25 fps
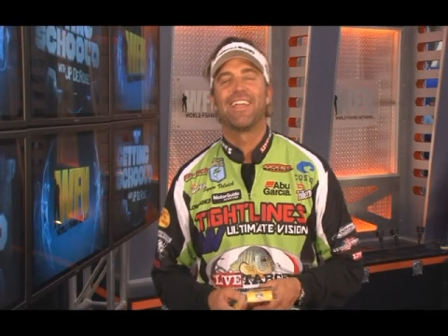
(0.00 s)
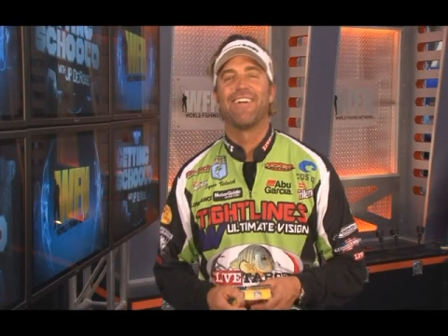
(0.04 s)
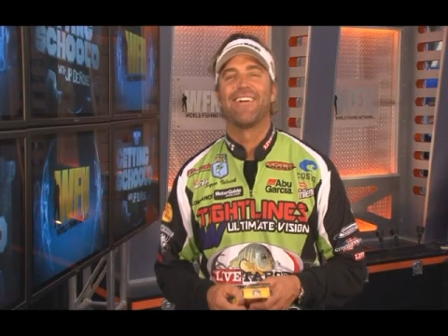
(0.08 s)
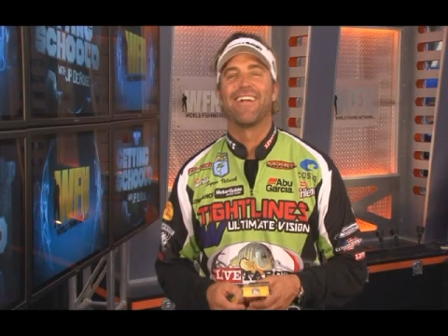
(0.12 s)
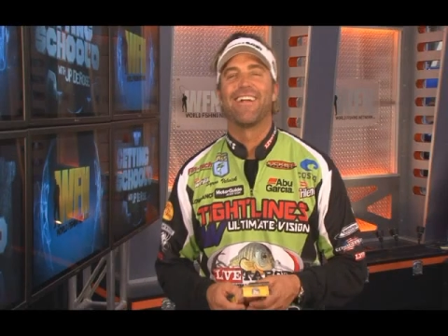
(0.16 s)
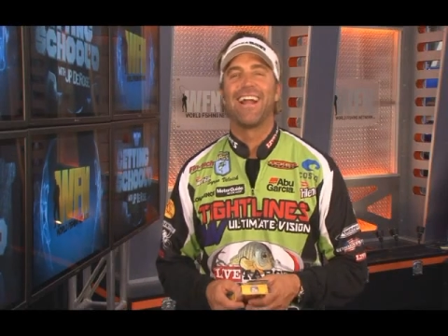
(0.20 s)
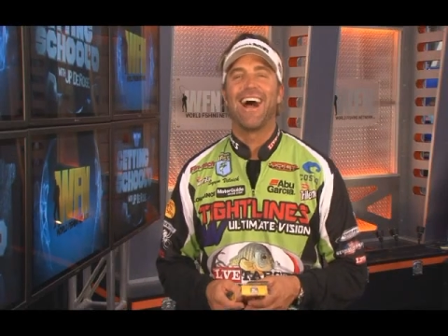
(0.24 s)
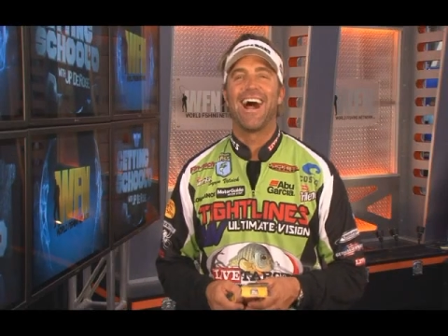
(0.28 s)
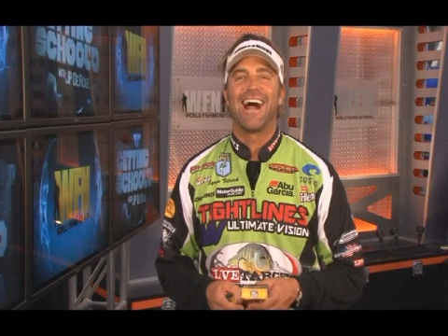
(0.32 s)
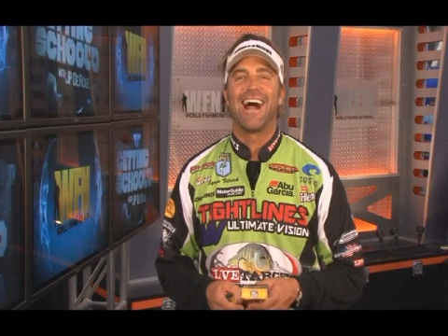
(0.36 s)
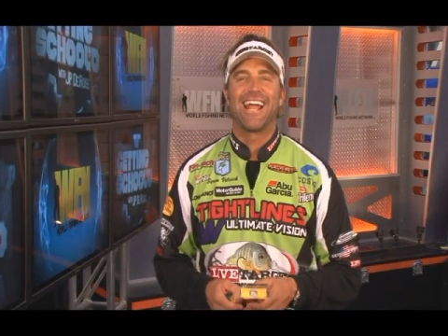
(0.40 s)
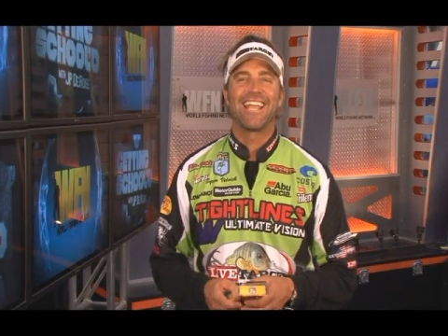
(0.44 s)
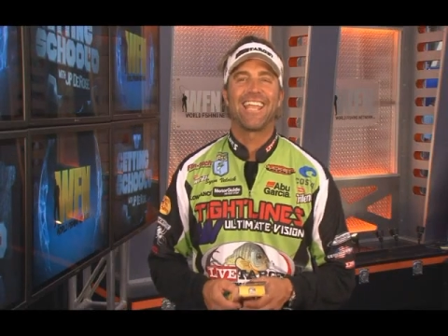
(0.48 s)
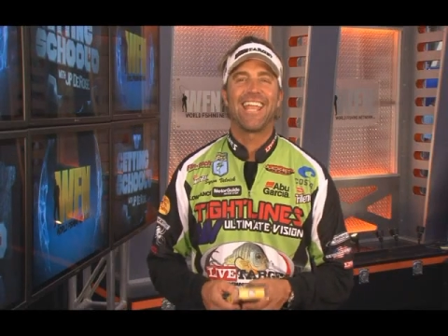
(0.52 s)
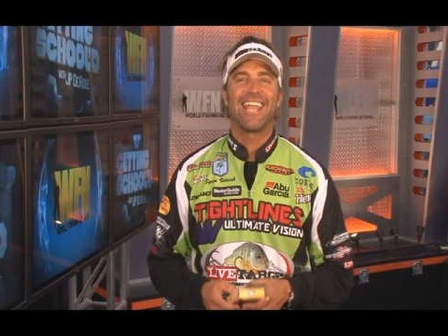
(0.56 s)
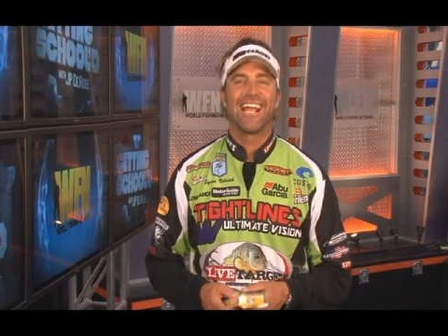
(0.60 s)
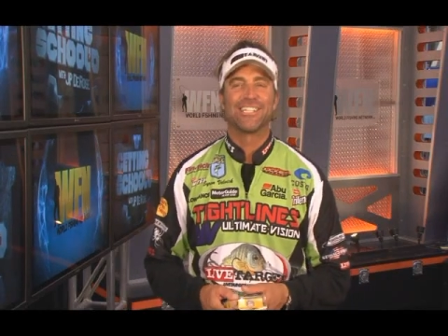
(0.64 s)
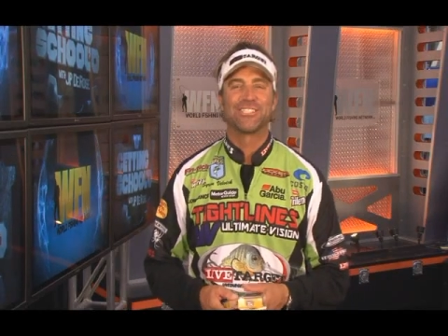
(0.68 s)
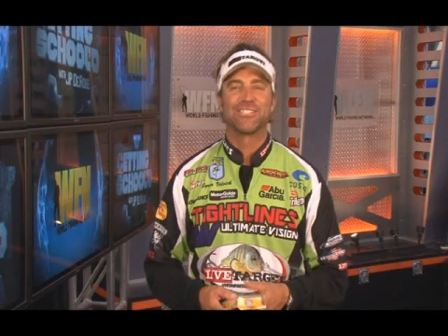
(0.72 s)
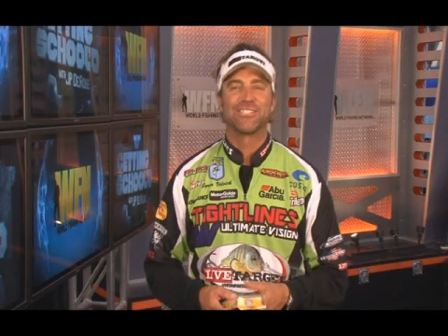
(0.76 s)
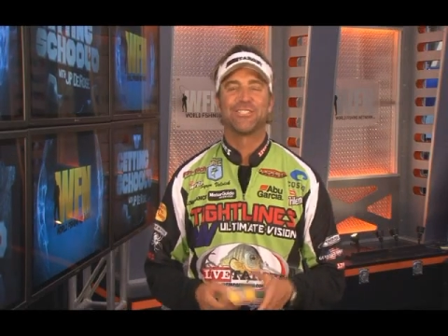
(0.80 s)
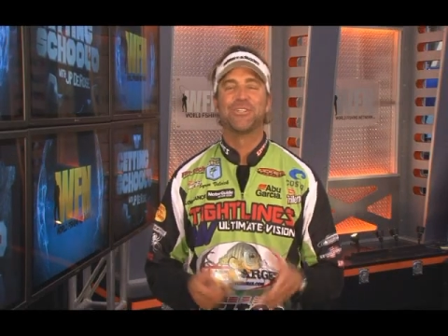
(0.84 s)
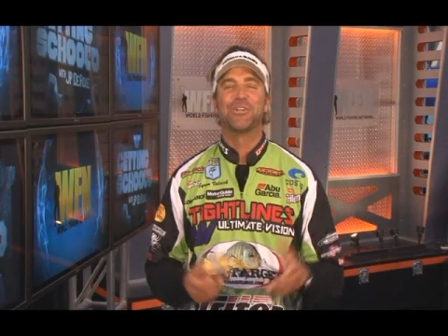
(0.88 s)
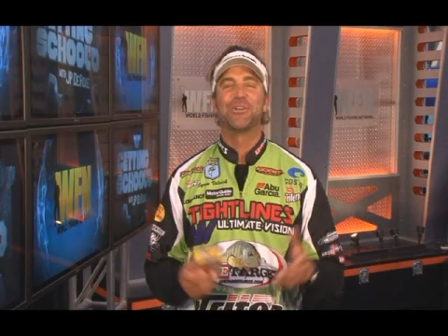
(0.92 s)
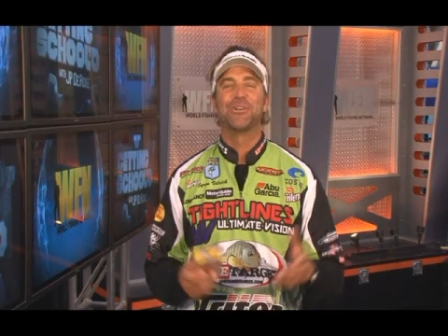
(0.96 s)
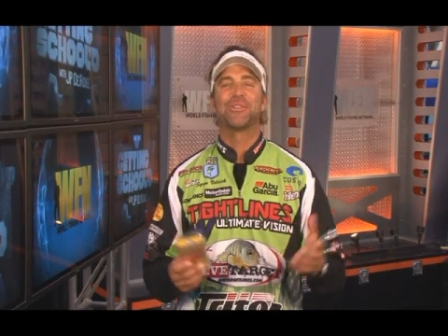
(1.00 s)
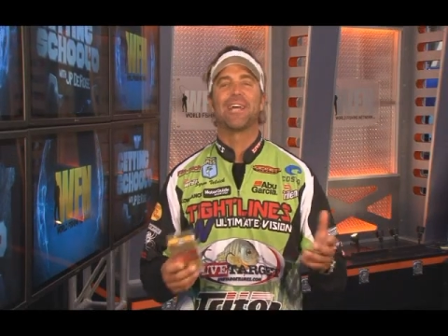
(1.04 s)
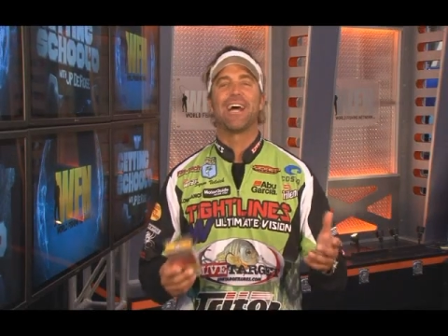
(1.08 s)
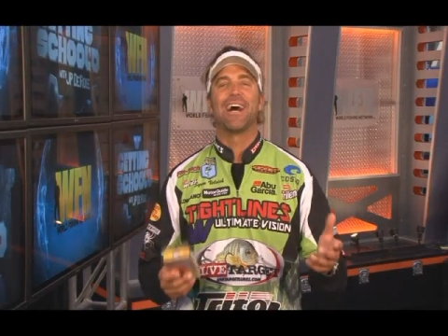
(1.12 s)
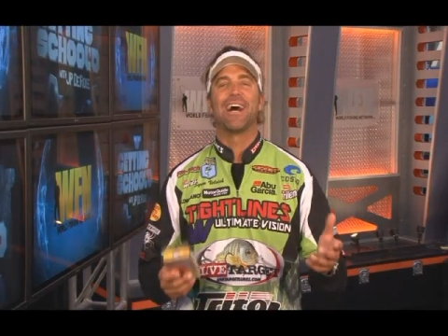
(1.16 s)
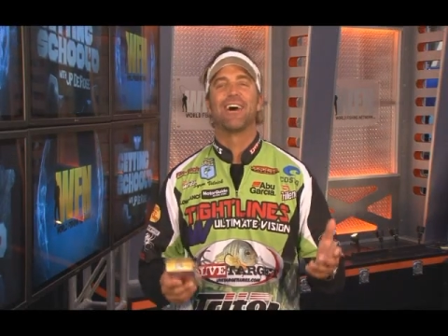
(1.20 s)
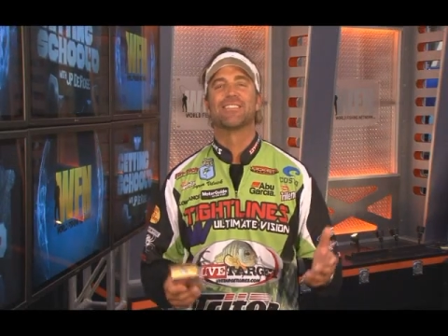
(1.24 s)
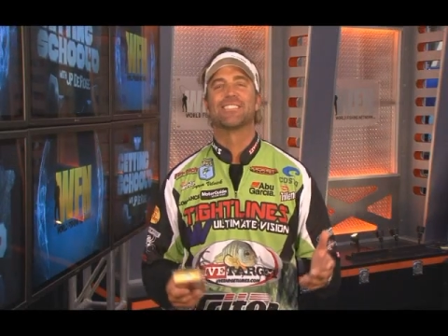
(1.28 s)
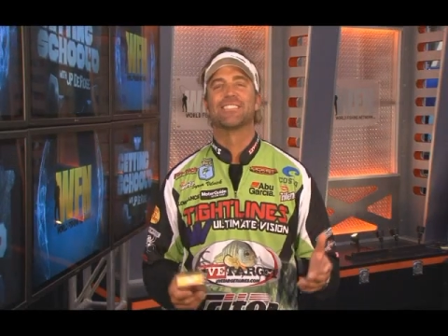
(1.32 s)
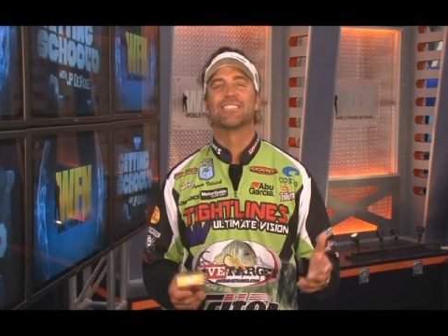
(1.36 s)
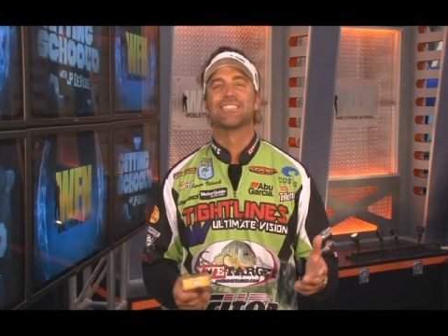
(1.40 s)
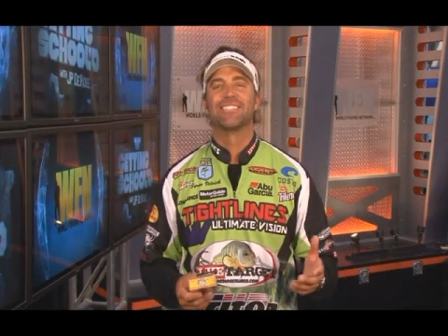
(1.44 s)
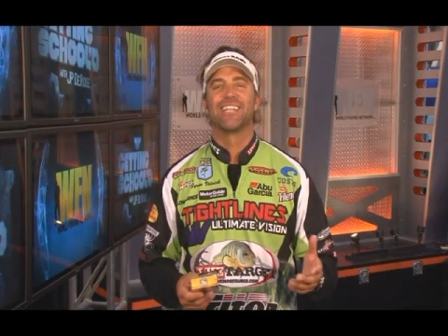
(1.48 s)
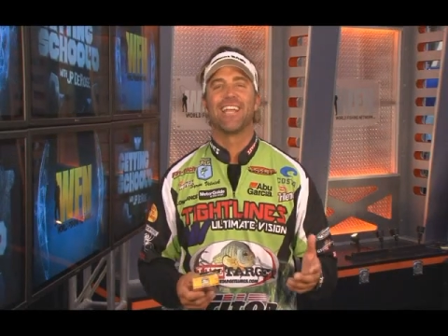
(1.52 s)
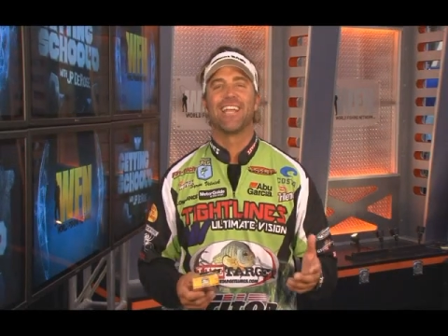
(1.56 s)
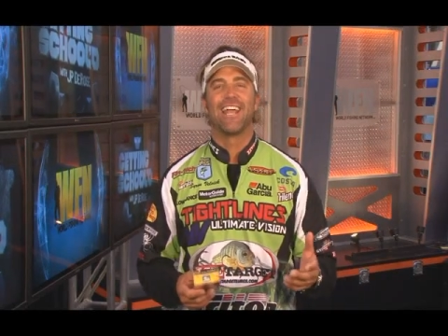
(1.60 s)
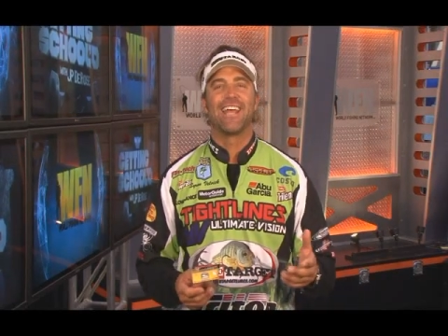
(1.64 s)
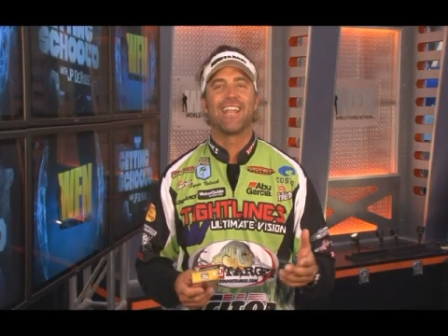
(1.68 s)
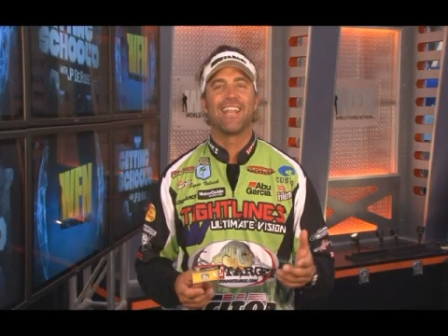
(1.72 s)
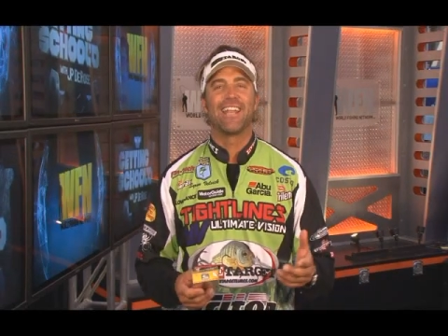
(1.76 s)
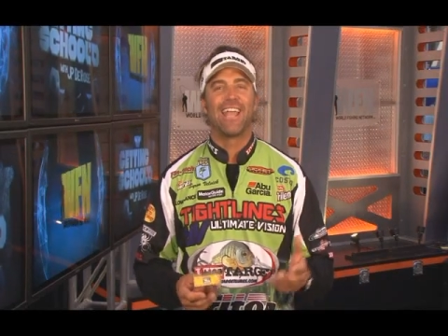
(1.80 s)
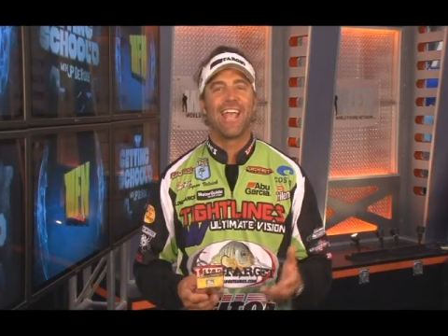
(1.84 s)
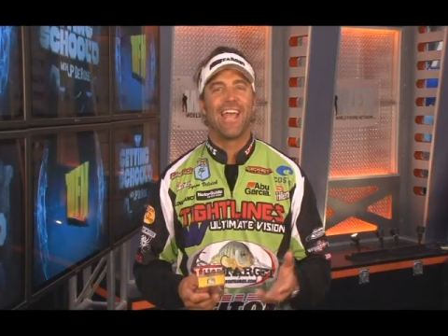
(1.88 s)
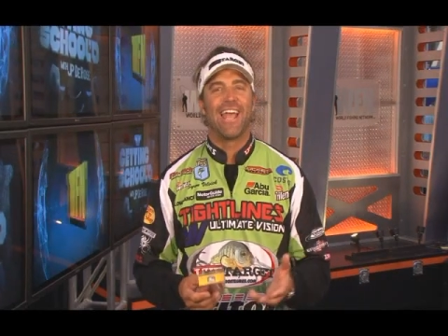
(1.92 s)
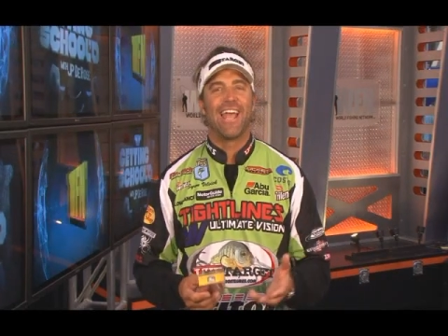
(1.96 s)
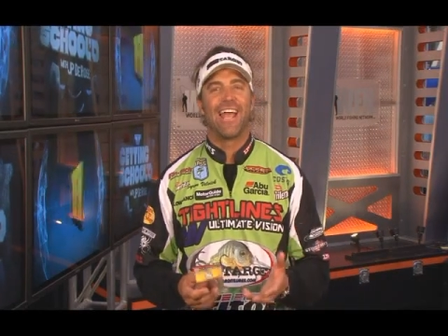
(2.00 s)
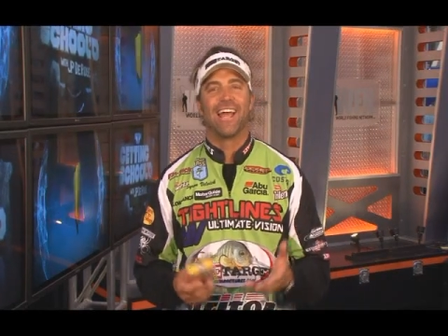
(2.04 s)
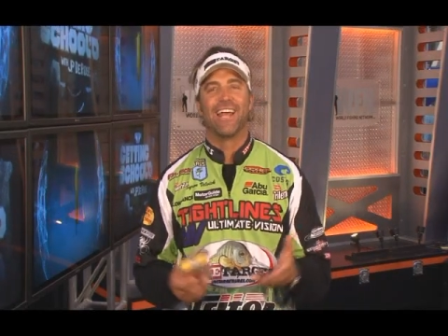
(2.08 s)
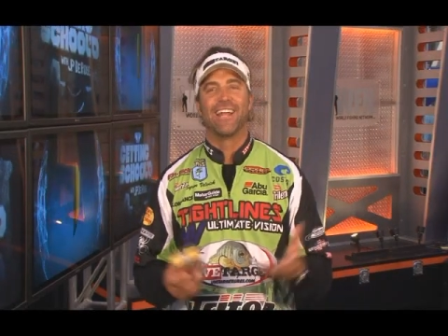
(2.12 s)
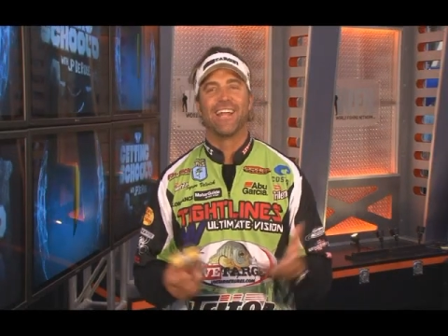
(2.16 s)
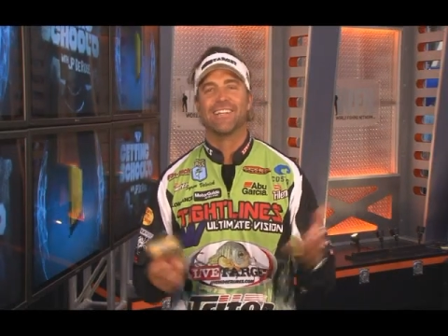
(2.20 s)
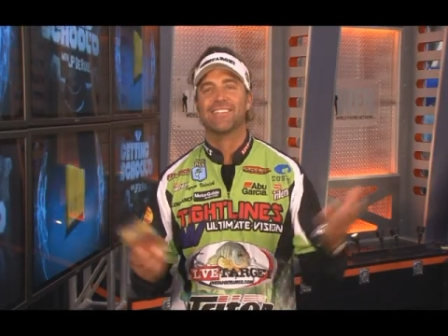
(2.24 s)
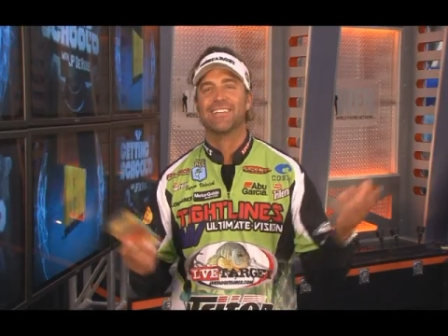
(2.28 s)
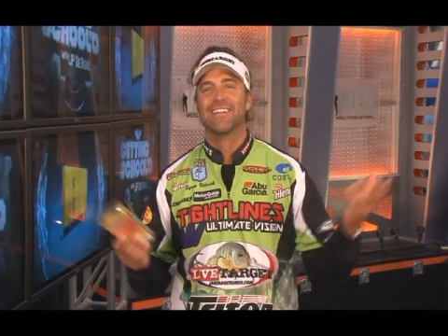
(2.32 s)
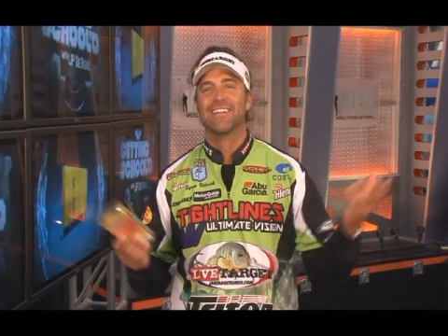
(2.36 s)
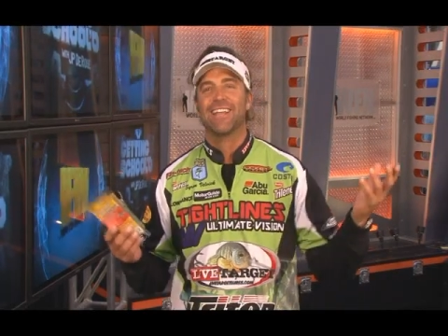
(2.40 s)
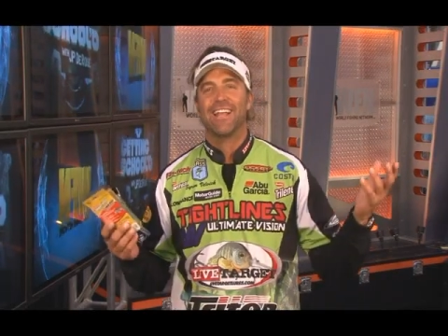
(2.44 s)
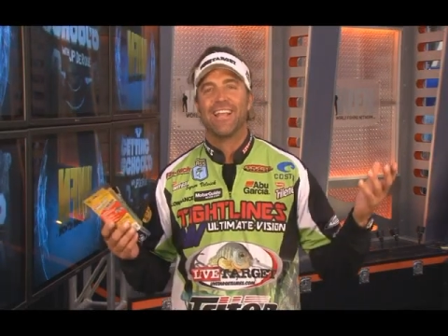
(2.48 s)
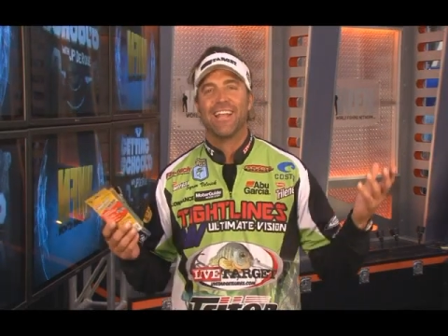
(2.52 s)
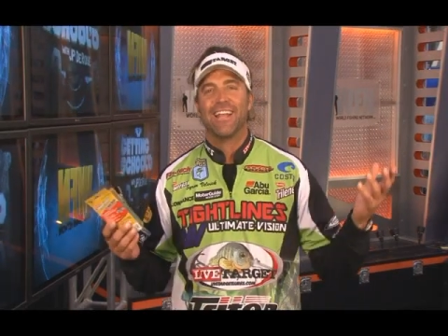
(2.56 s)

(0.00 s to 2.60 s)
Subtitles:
here at ICAST 2010, and